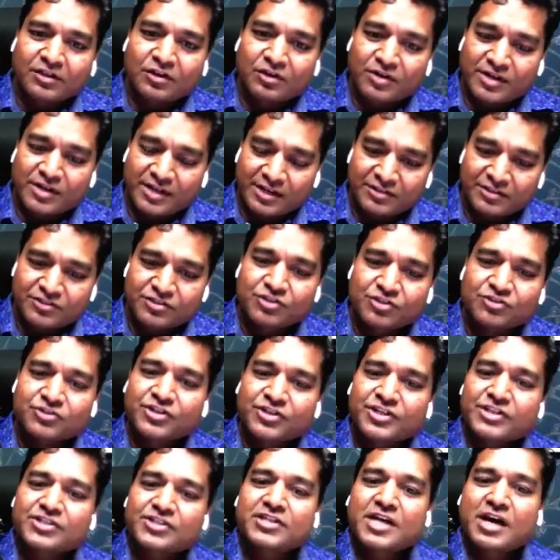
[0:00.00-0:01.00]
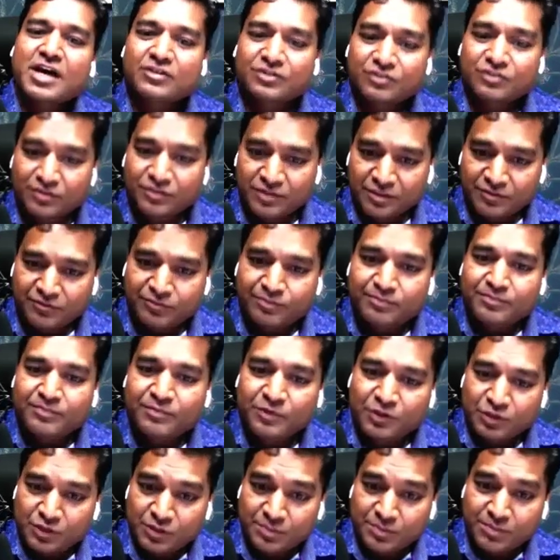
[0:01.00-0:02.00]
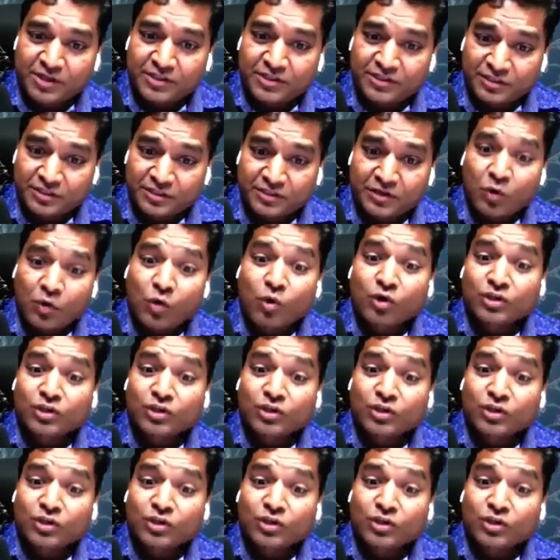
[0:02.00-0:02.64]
or nurses reach out to the patient, or